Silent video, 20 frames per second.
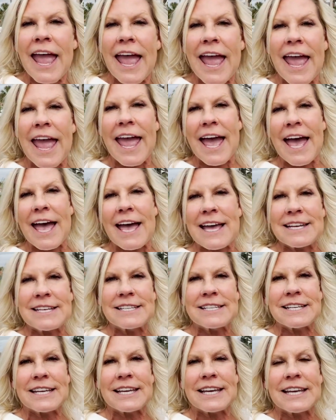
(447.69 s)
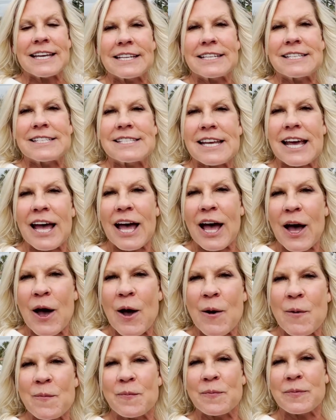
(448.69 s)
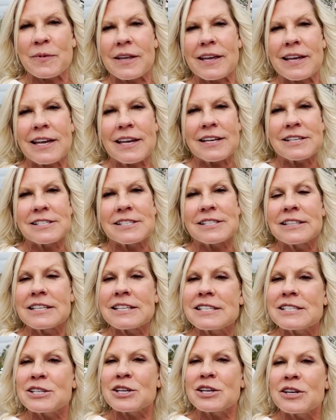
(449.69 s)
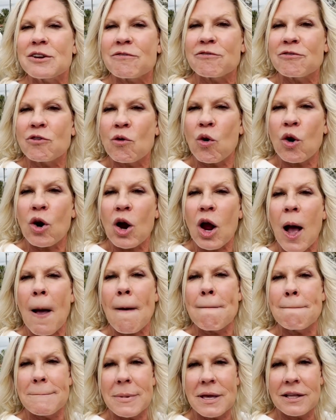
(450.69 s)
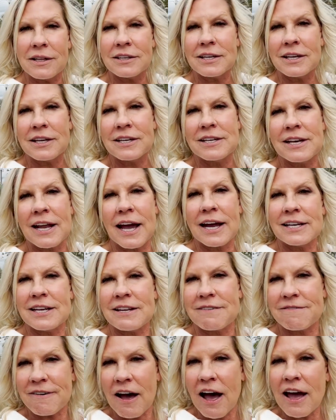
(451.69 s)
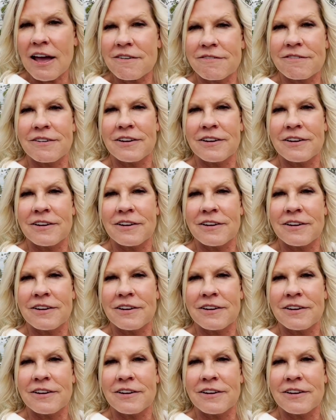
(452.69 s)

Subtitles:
and it is listed for $1,095,000.